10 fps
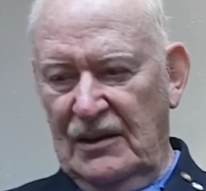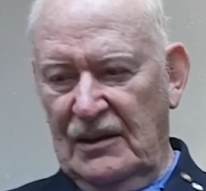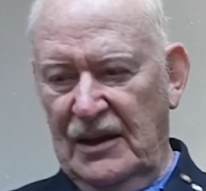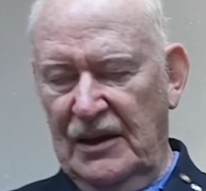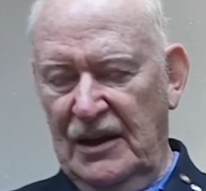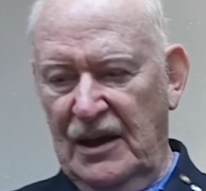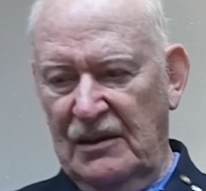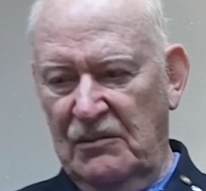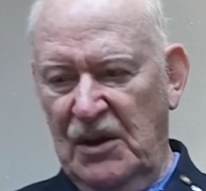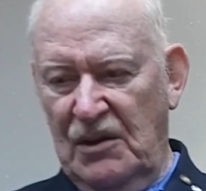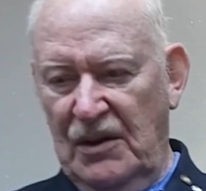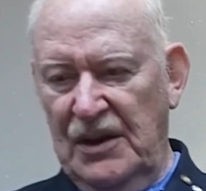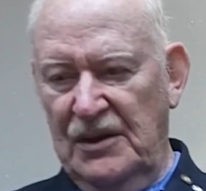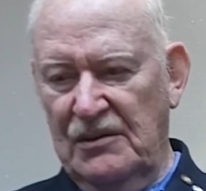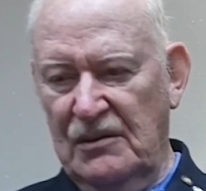I had gotten
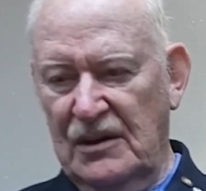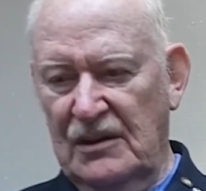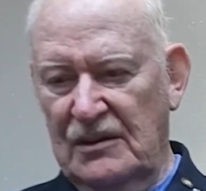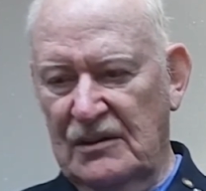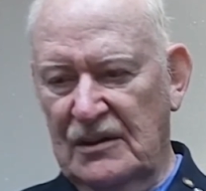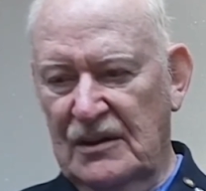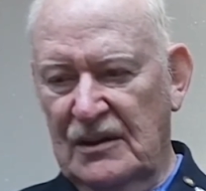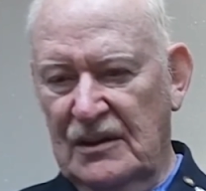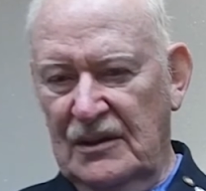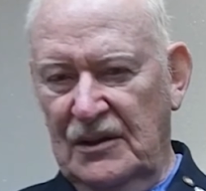married to an